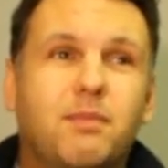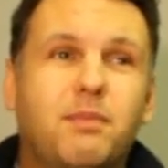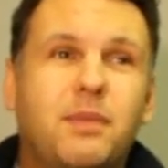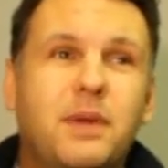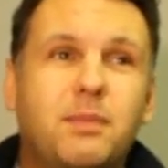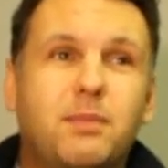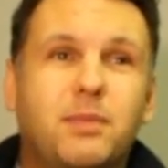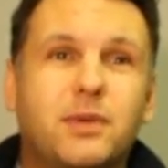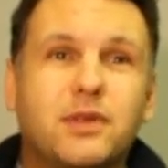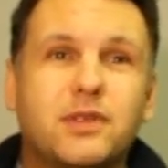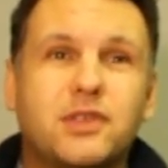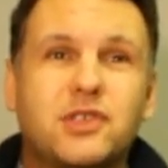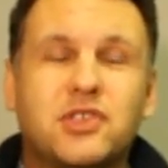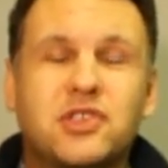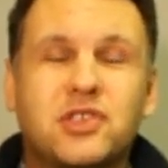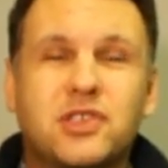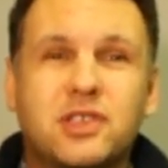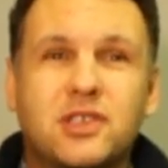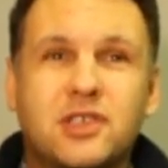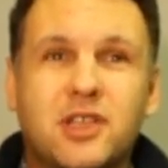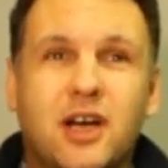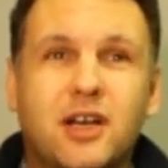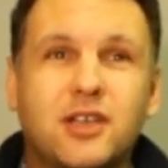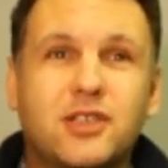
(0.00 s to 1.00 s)
people
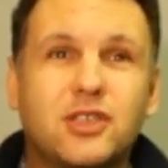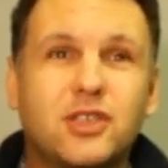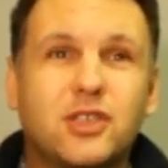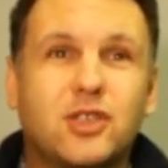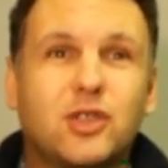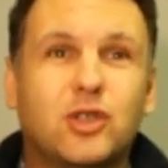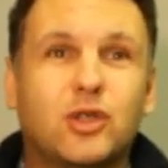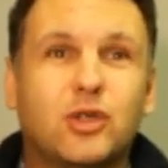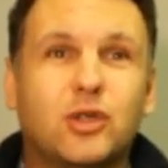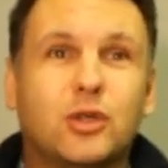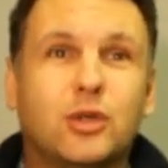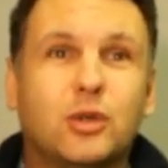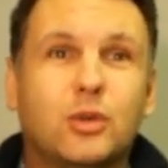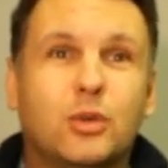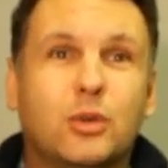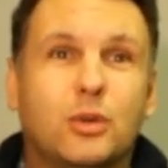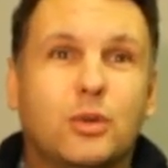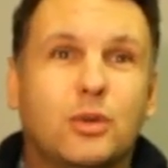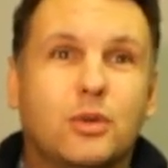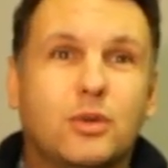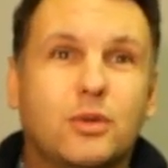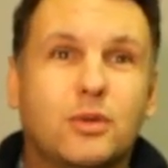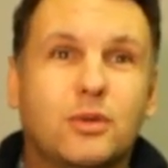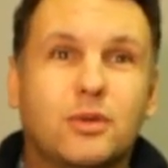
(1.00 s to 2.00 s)
started
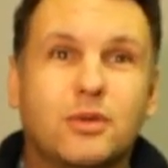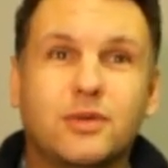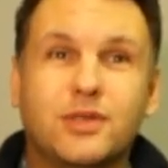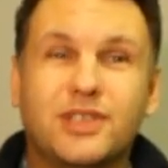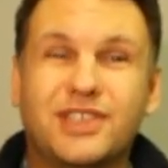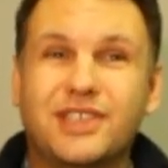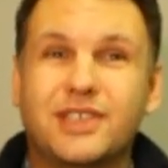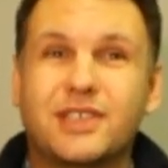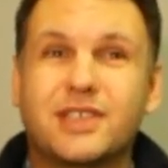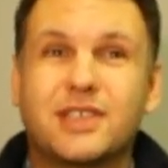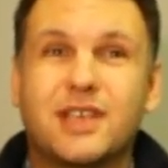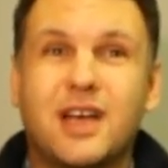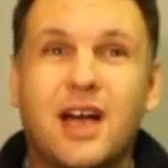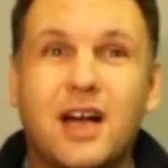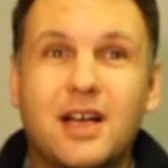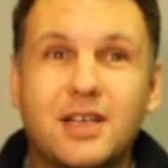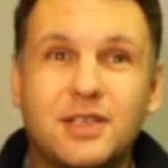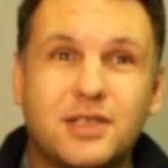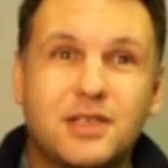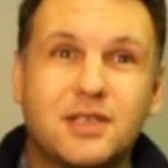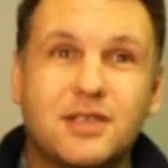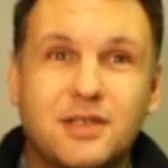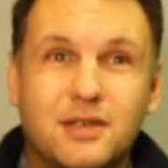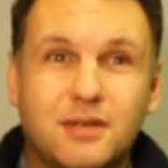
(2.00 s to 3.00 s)
to
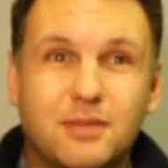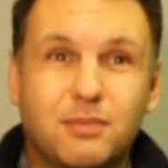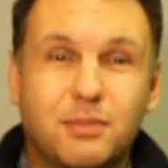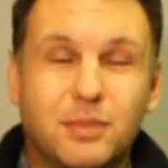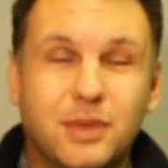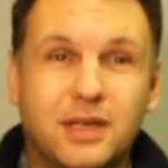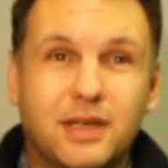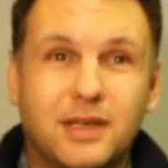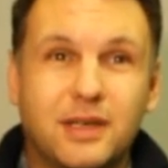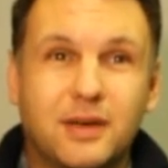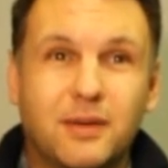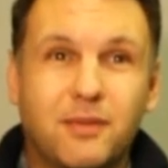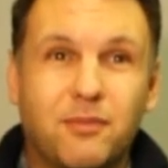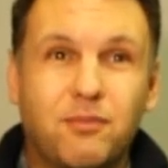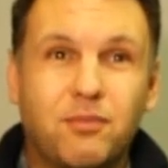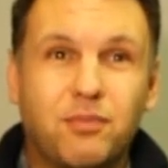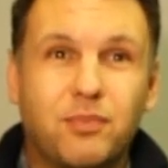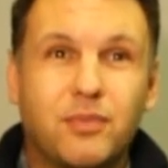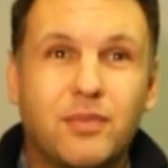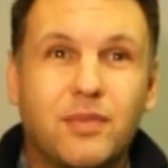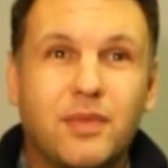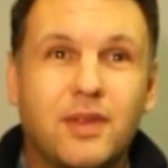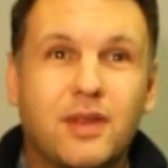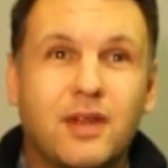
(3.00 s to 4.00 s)
discuss me
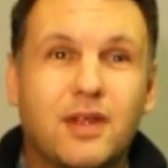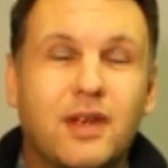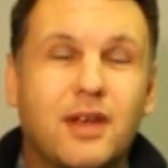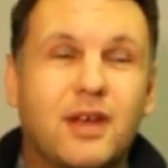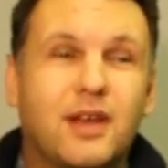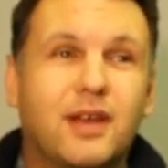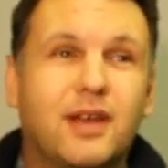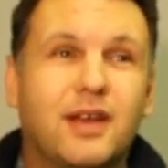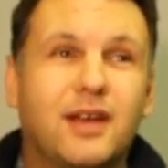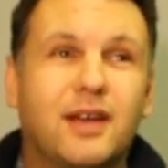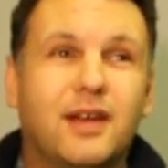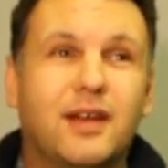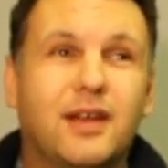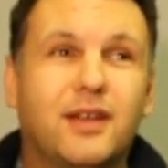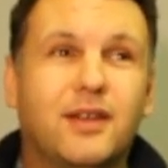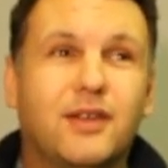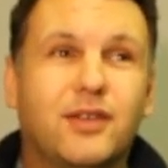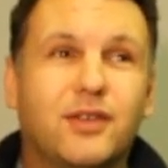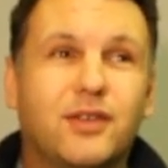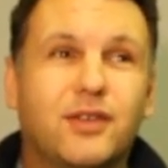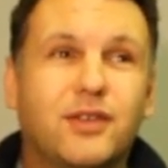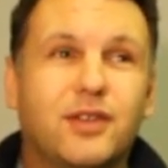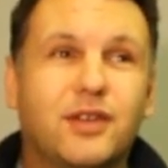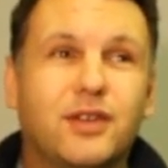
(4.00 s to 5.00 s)

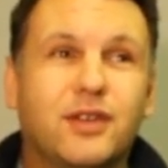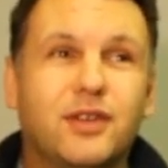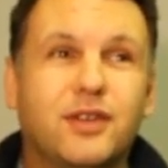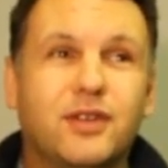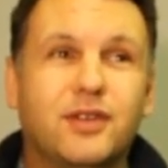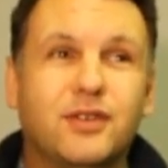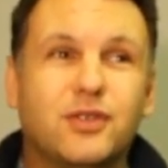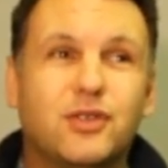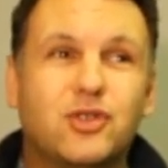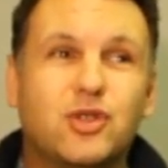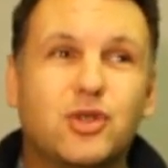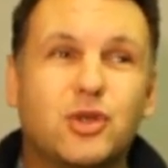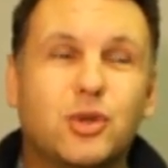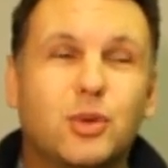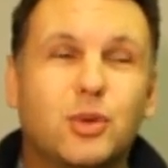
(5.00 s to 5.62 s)
and to